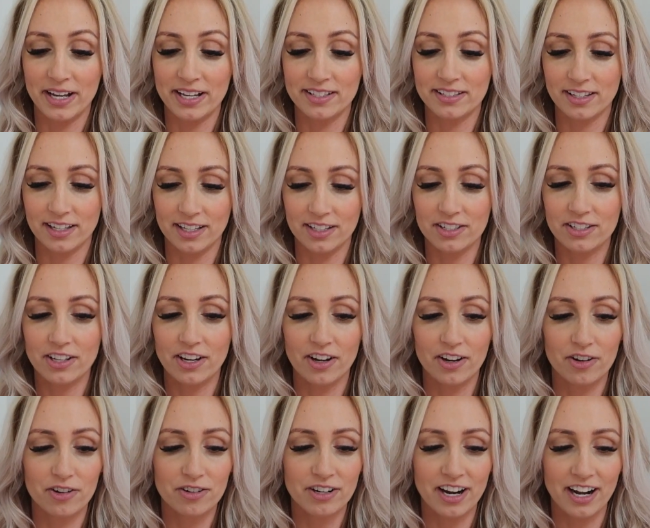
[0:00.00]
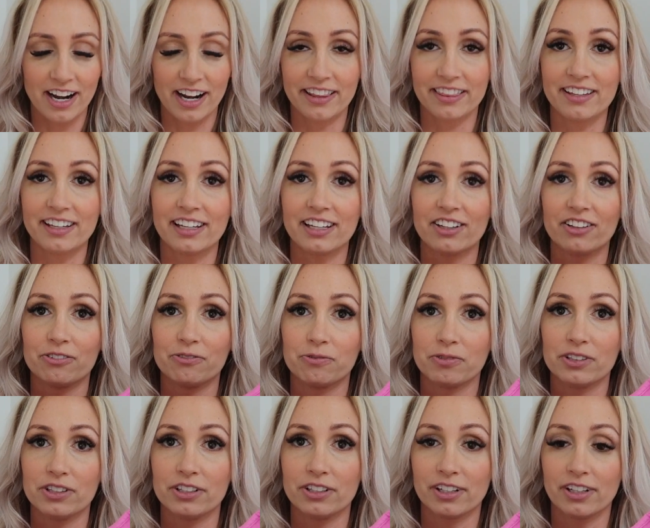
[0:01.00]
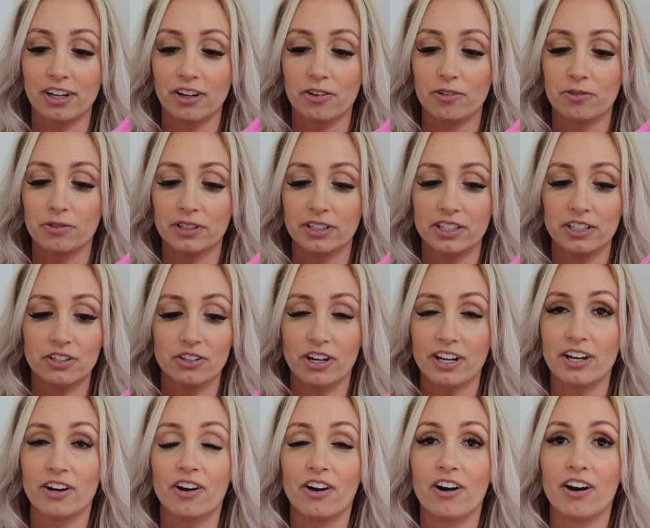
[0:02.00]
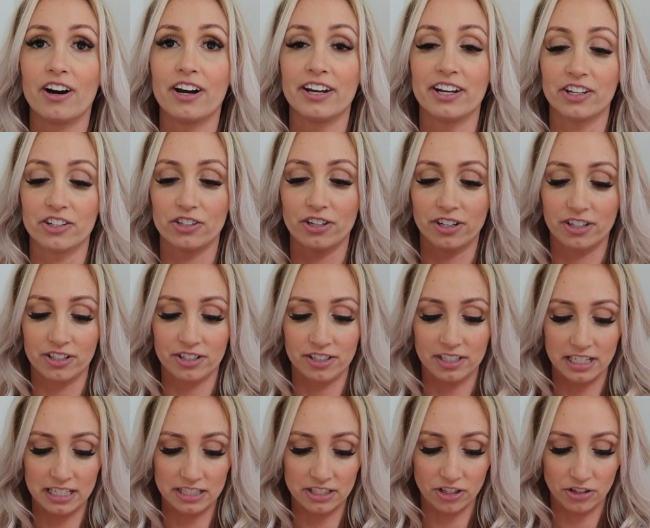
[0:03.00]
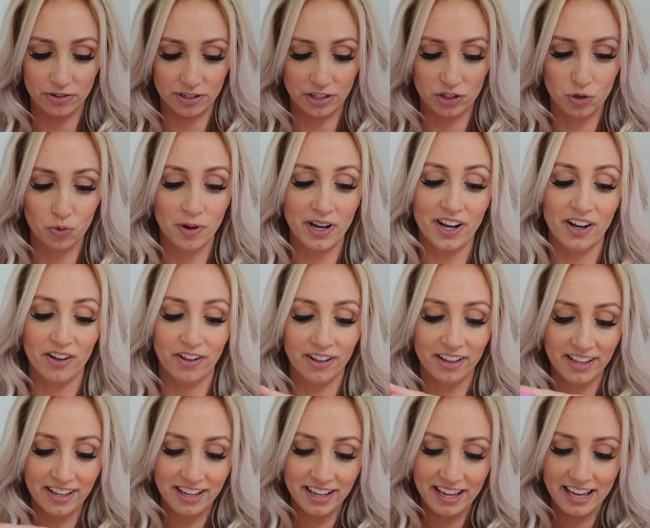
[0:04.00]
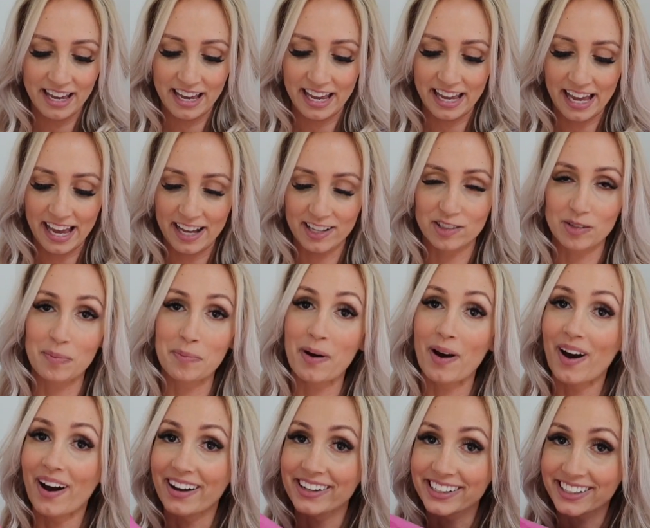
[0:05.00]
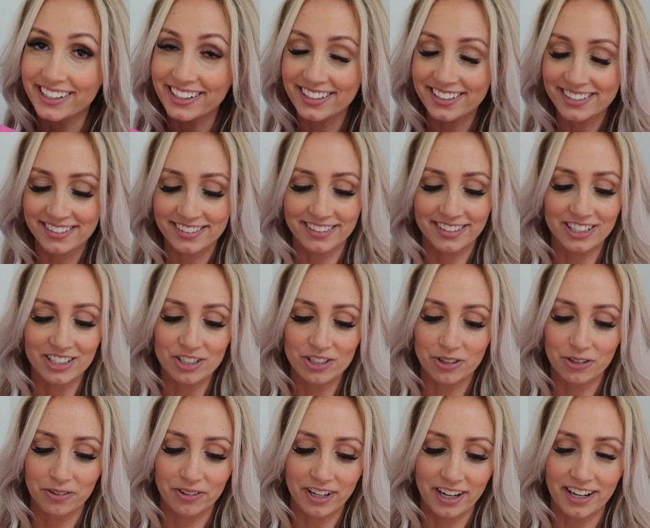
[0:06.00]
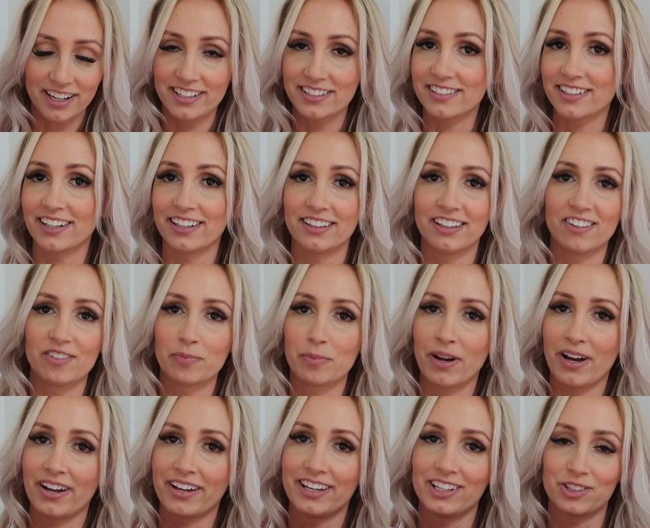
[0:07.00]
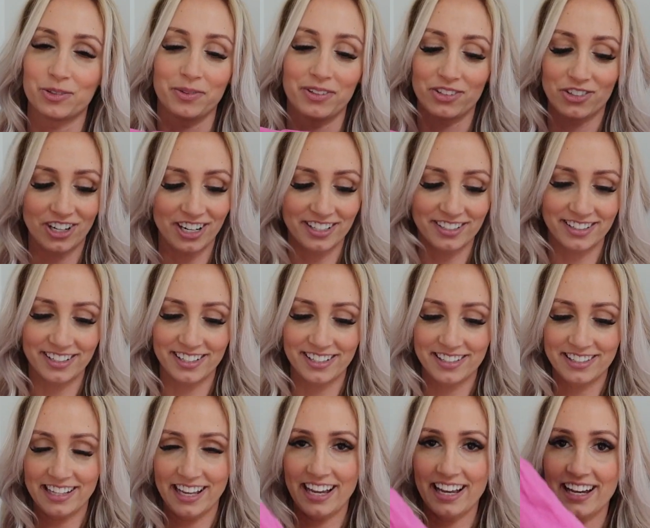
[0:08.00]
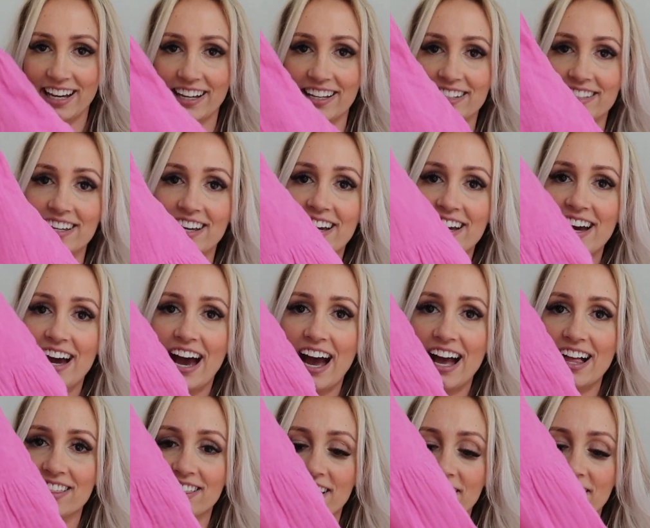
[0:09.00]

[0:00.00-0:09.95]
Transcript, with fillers: my skin tone and I think it would look really great on a darker skin tone as well. It has pockets. You know, guys, I love pockets with dresses and I